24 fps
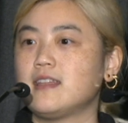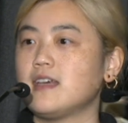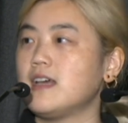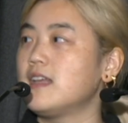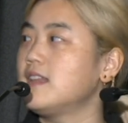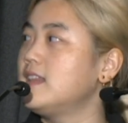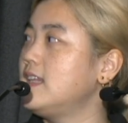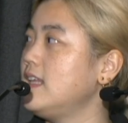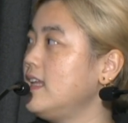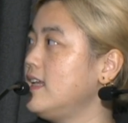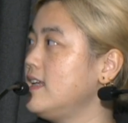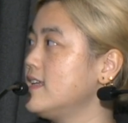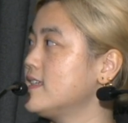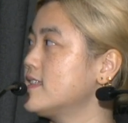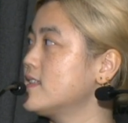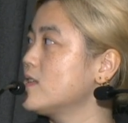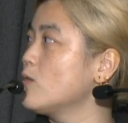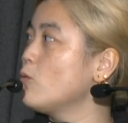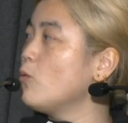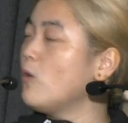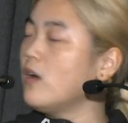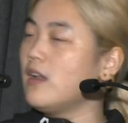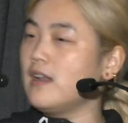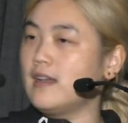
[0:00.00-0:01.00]
this
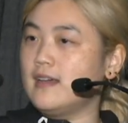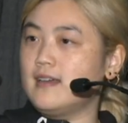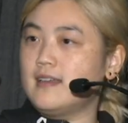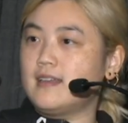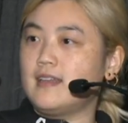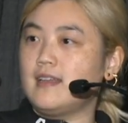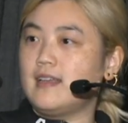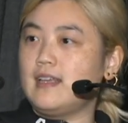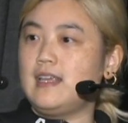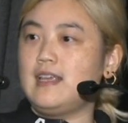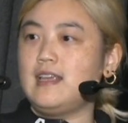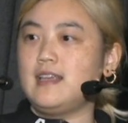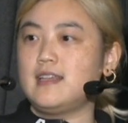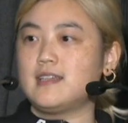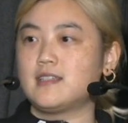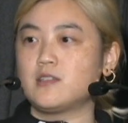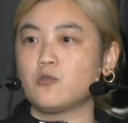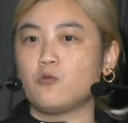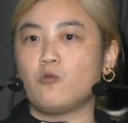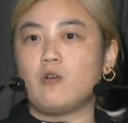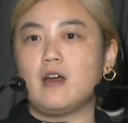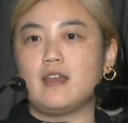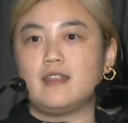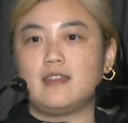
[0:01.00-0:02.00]
wallet is the
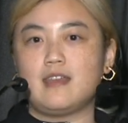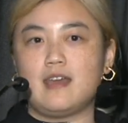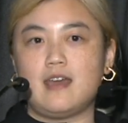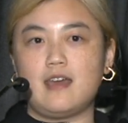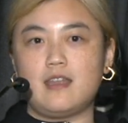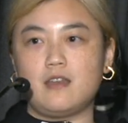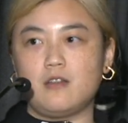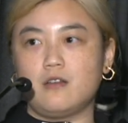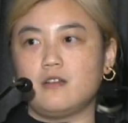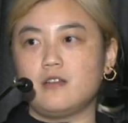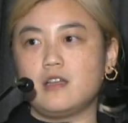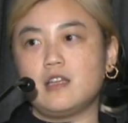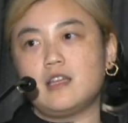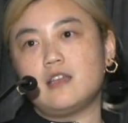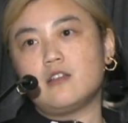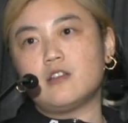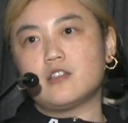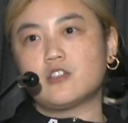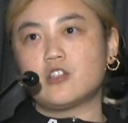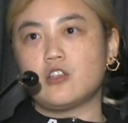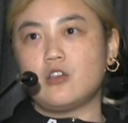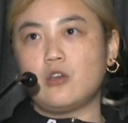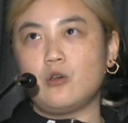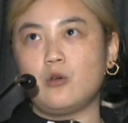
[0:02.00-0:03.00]
one that,
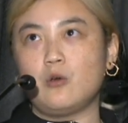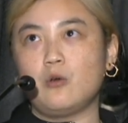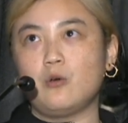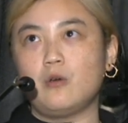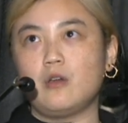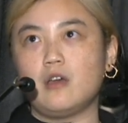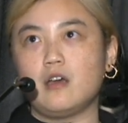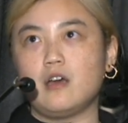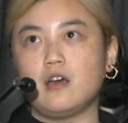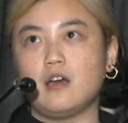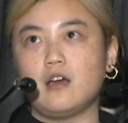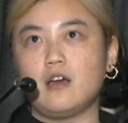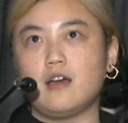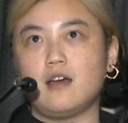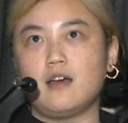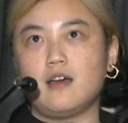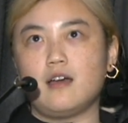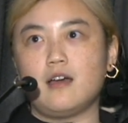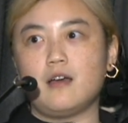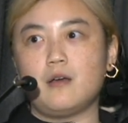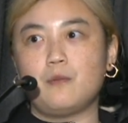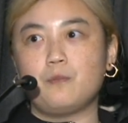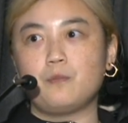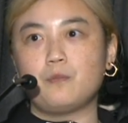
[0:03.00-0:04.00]

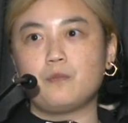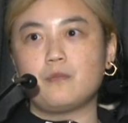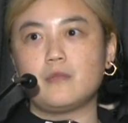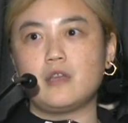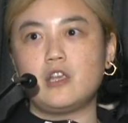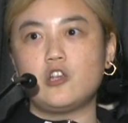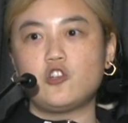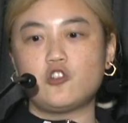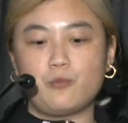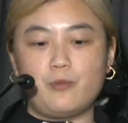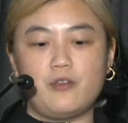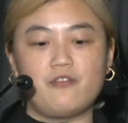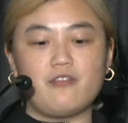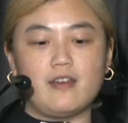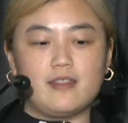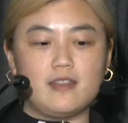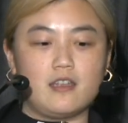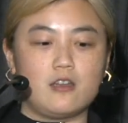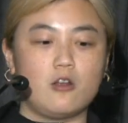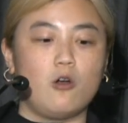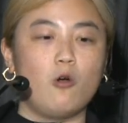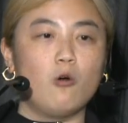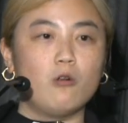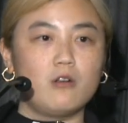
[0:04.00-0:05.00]
it should be
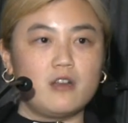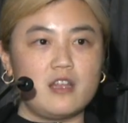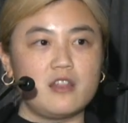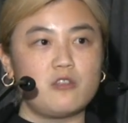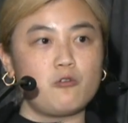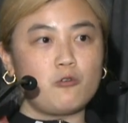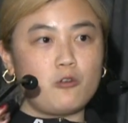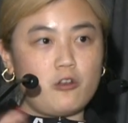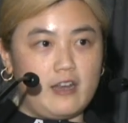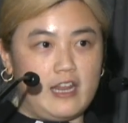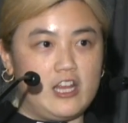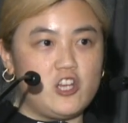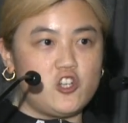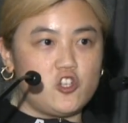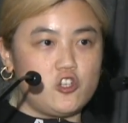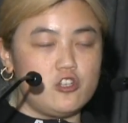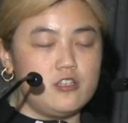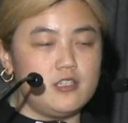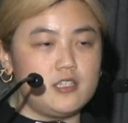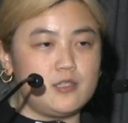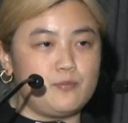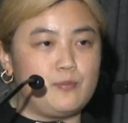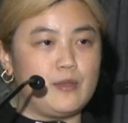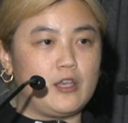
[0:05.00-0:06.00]
funded only through
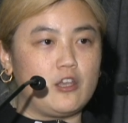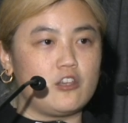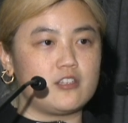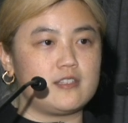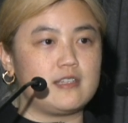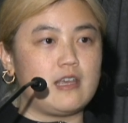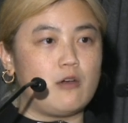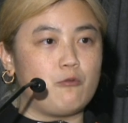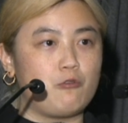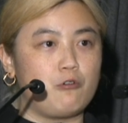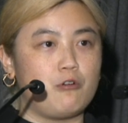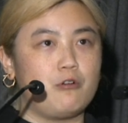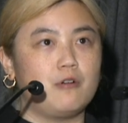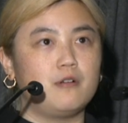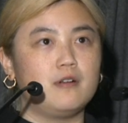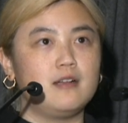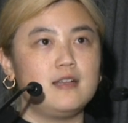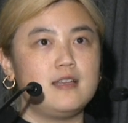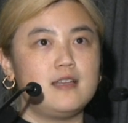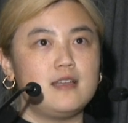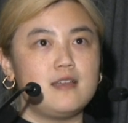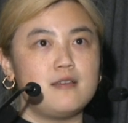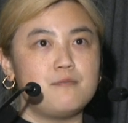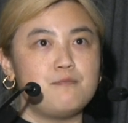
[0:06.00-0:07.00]
donations because that will
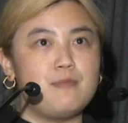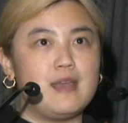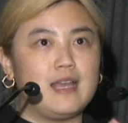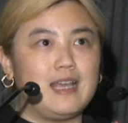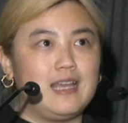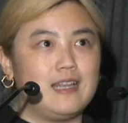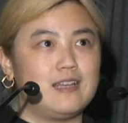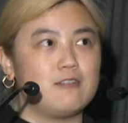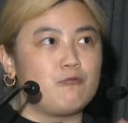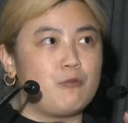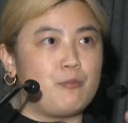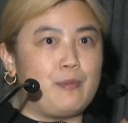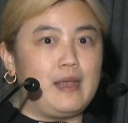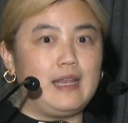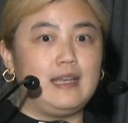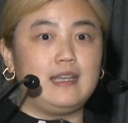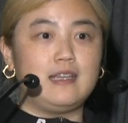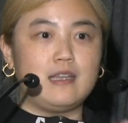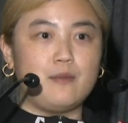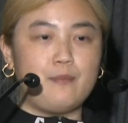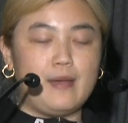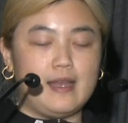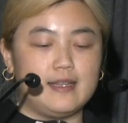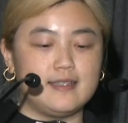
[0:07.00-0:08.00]
make it remain
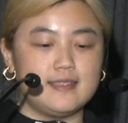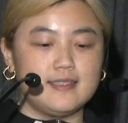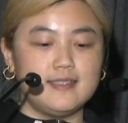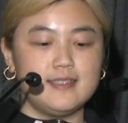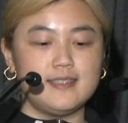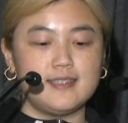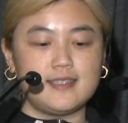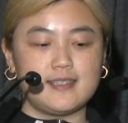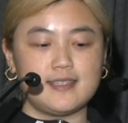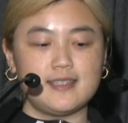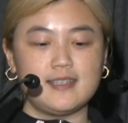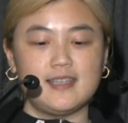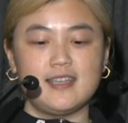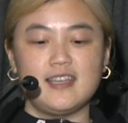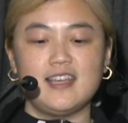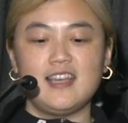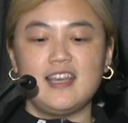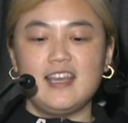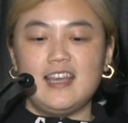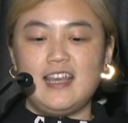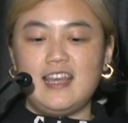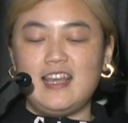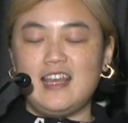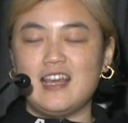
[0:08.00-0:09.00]
independent.
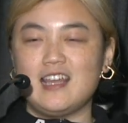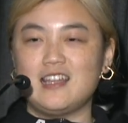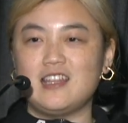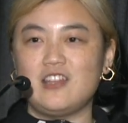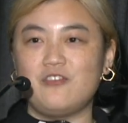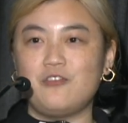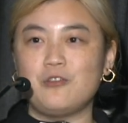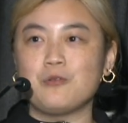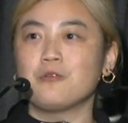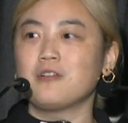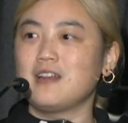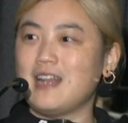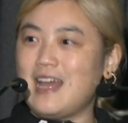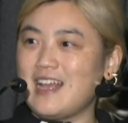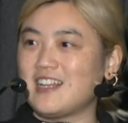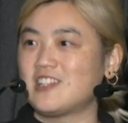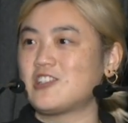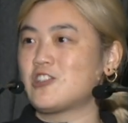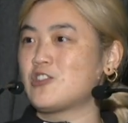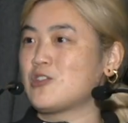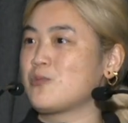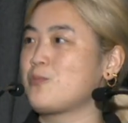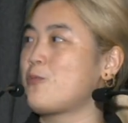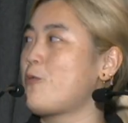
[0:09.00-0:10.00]
And if you would like
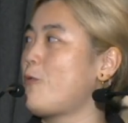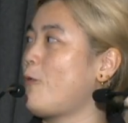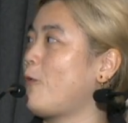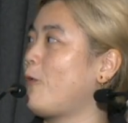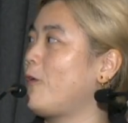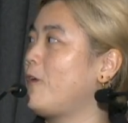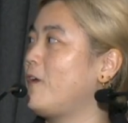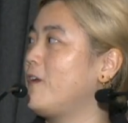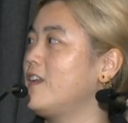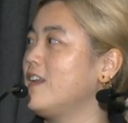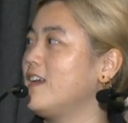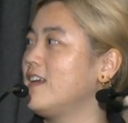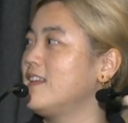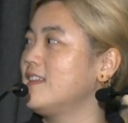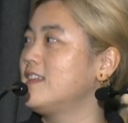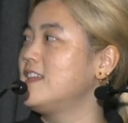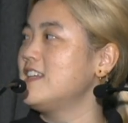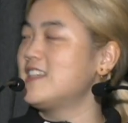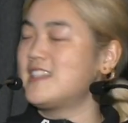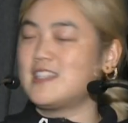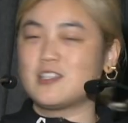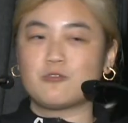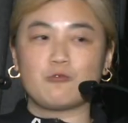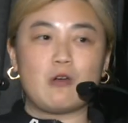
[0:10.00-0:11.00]
to support,
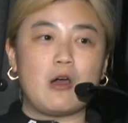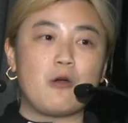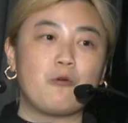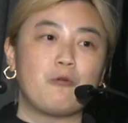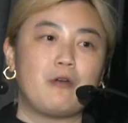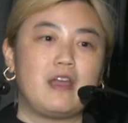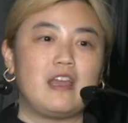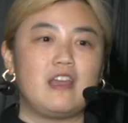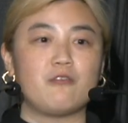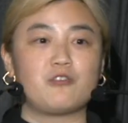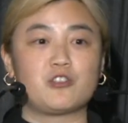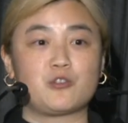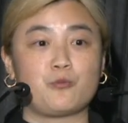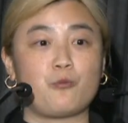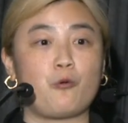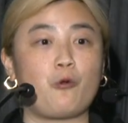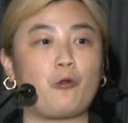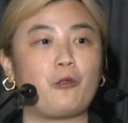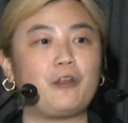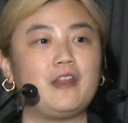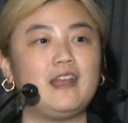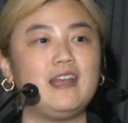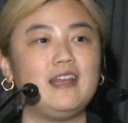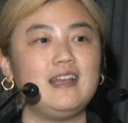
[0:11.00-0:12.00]
this is one way of
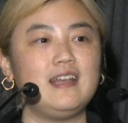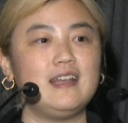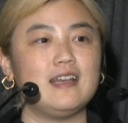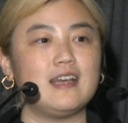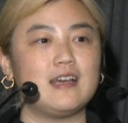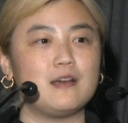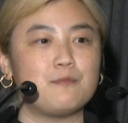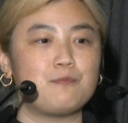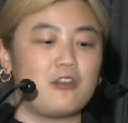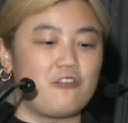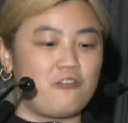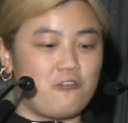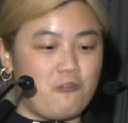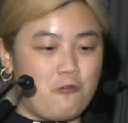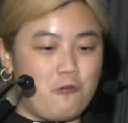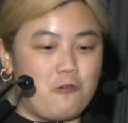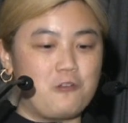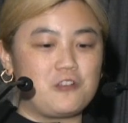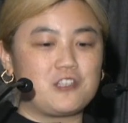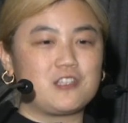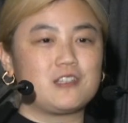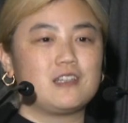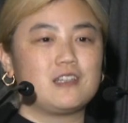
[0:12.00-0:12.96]
supporting, but of course,